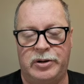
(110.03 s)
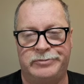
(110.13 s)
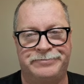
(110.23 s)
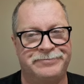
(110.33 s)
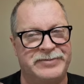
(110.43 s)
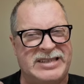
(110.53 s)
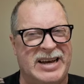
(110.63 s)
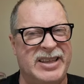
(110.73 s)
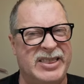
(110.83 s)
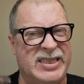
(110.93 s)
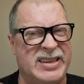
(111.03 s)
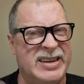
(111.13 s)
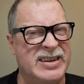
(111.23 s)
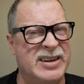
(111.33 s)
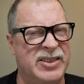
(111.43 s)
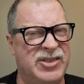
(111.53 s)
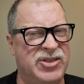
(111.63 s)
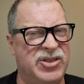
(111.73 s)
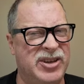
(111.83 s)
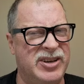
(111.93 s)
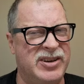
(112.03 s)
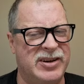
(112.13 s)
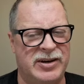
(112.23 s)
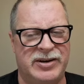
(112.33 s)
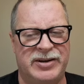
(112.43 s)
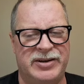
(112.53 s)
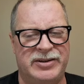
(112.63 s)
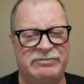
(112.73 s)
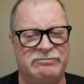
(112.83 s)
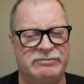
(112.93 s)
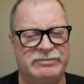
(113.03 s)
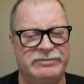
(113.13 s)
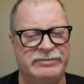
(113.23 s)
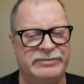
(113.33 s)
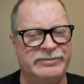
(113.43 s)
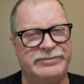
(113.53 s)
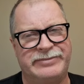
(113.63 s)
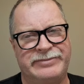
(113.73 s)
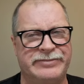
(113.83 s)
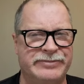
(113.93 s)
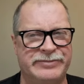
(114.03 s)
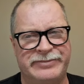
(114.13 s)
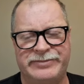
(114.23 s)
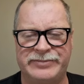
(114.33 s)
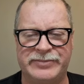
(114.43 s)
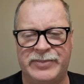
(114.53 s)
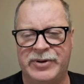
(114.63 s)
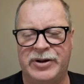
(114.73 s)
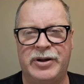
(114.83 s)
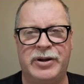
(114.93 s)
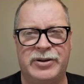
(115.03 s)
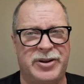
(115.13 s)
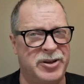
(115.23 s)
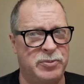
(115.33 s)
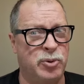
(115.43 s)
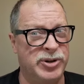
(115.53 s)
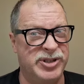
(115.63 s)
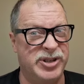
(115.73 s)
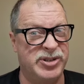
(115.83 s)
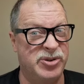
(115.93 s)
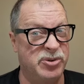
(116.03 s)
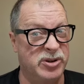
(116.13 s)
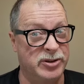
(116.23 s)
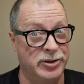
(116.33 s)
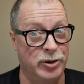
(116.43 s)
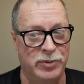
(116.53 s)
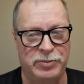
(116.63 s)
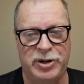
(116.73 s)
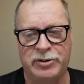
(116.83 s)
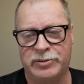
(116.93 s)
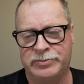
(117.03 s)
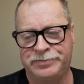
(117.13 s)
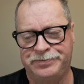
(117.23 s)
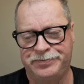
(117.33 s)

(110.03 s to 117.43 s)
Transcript: Um, I kind of think I mm, like the .62 a little bit better.